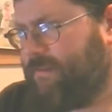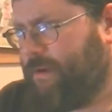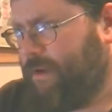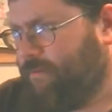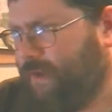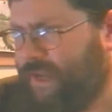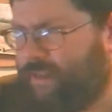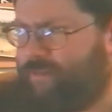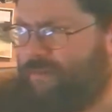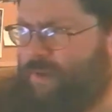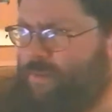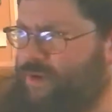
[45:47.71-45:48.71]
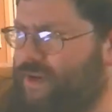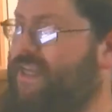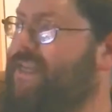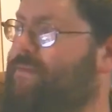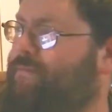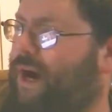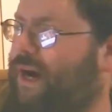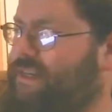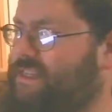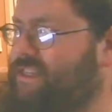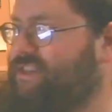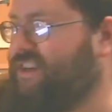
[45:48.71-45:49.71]
We got 3 more indie boxes
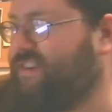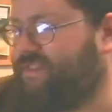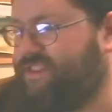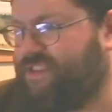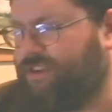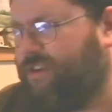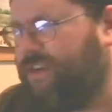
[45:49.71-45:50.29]
left, so let's